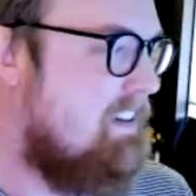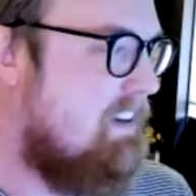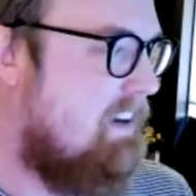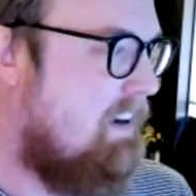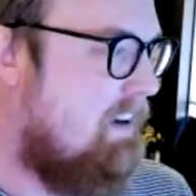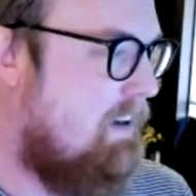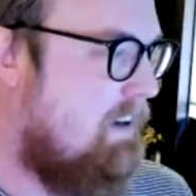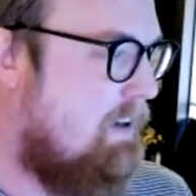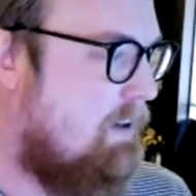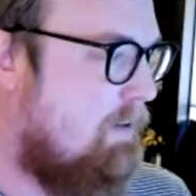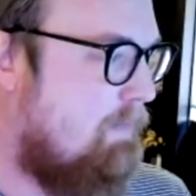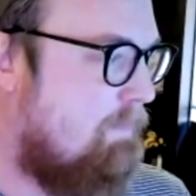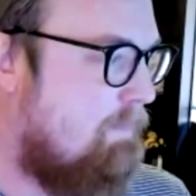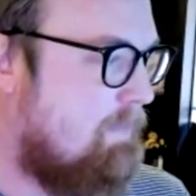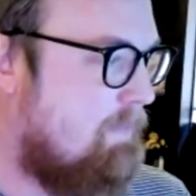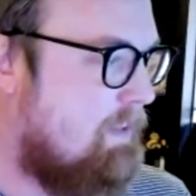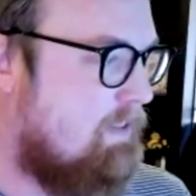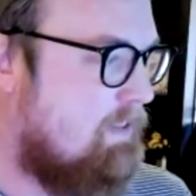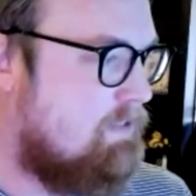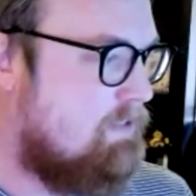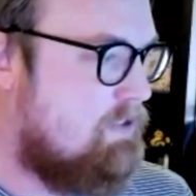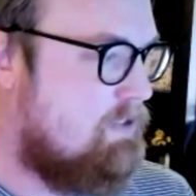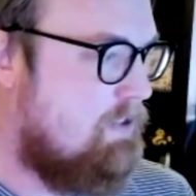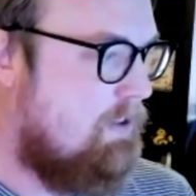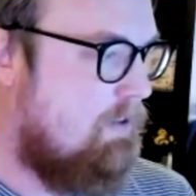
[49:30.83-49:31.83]

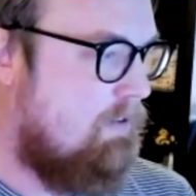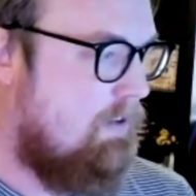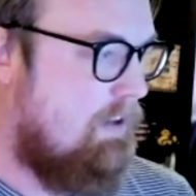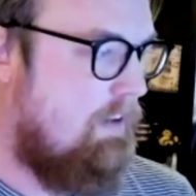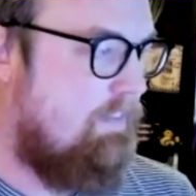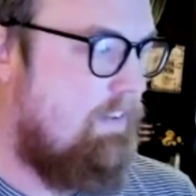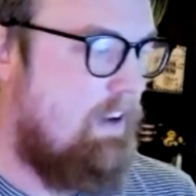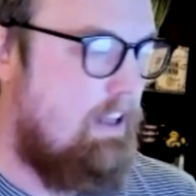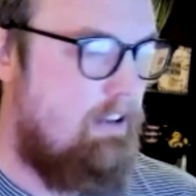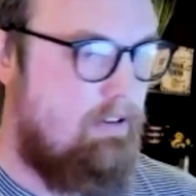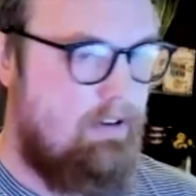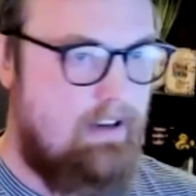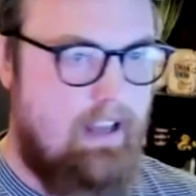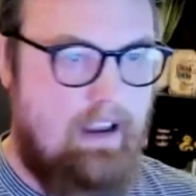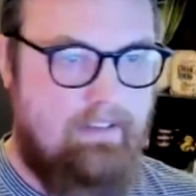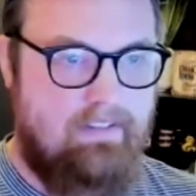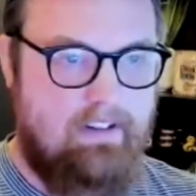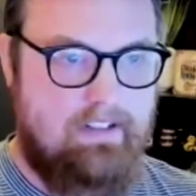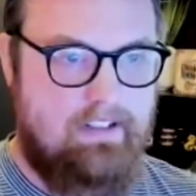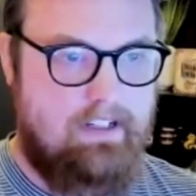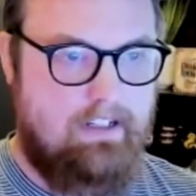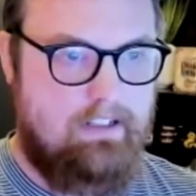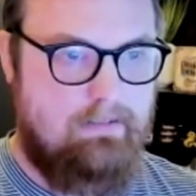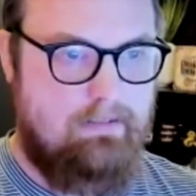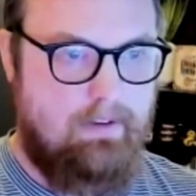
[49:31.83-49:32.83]
So evaluating every
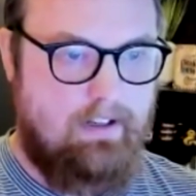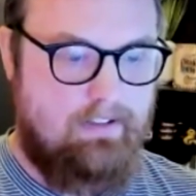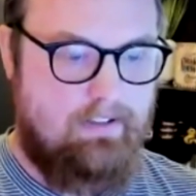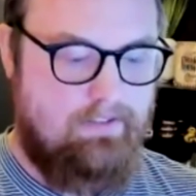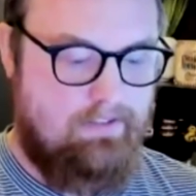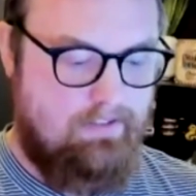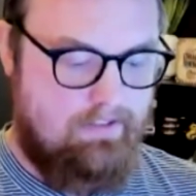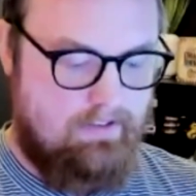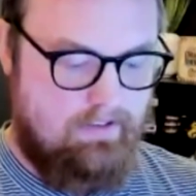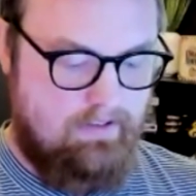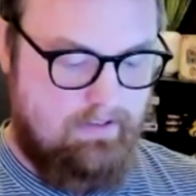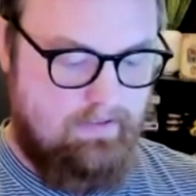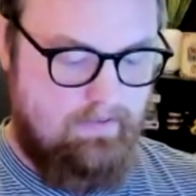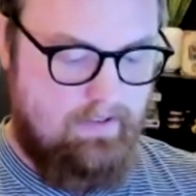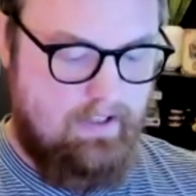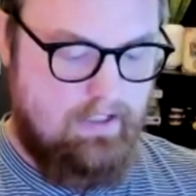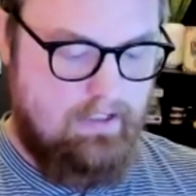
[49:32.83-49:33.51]
6 months.